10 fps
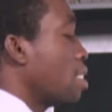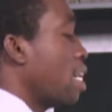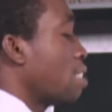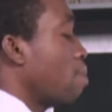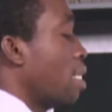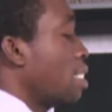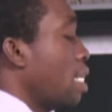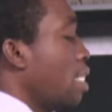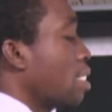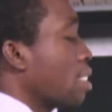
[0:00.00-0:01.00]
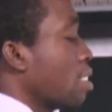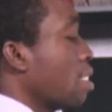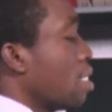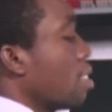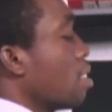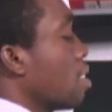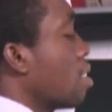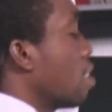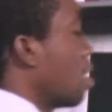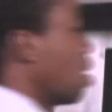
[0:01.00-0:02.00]
X plus 8.
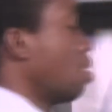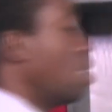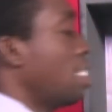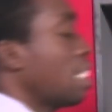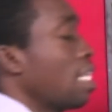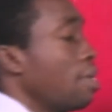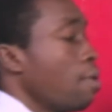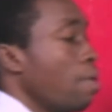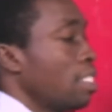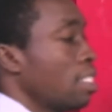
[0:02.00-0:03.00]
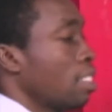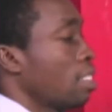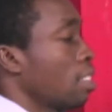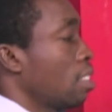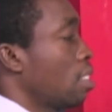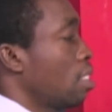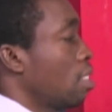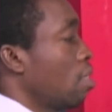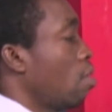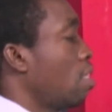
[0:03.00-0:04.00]
So this is a new equation,
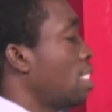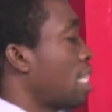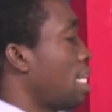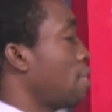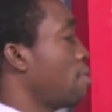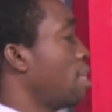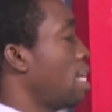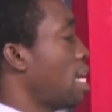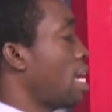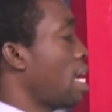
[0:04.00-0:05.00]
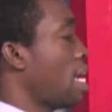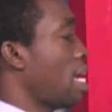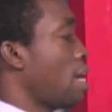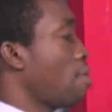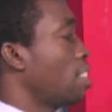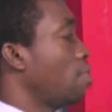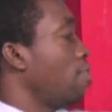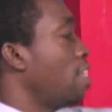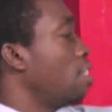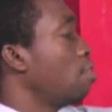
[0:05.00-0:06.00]
or this is the equation we
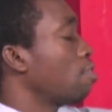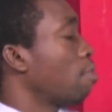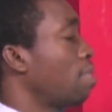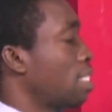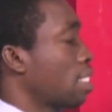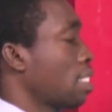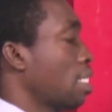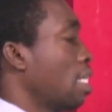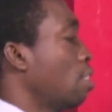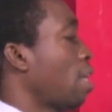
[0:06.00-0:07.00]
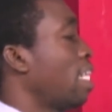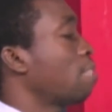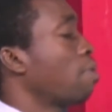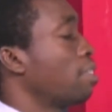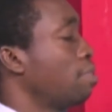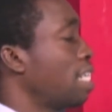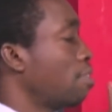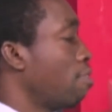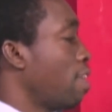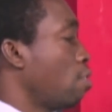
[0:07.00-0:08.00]
deduce from this. So at this point, we just
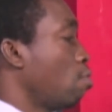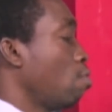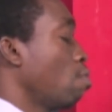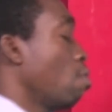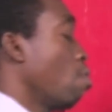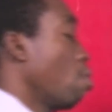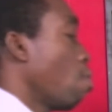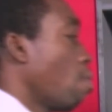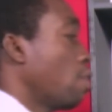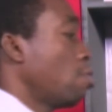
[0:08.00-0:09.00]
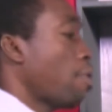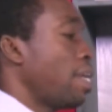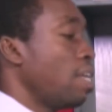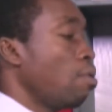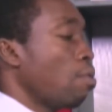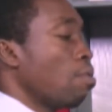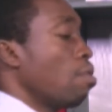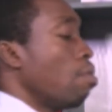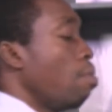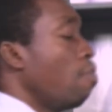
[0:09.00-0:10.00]
revert to what you already know.
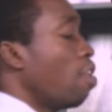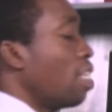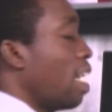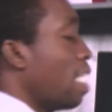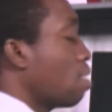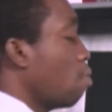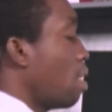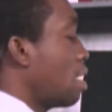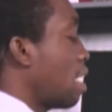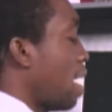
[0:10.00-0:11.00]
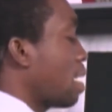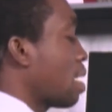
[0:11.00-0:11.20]
We move all the x to one side.